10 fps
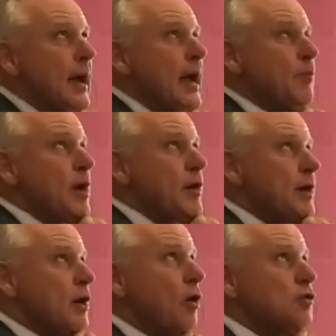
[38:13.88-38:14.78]
And we're
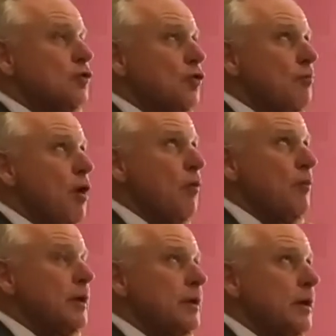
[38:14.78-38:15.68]
in a cultural
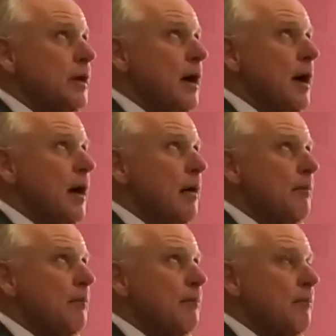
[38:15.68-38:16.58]
moment
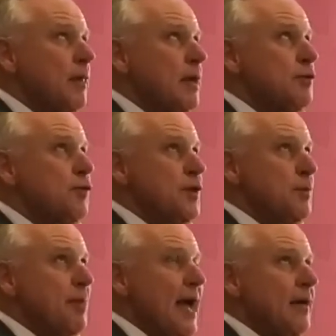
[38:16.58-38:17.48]
in between
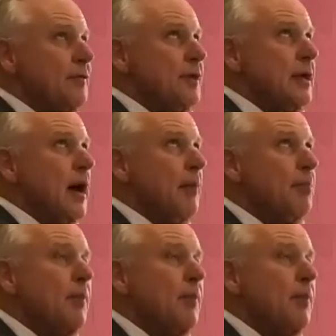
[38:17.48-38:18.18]
the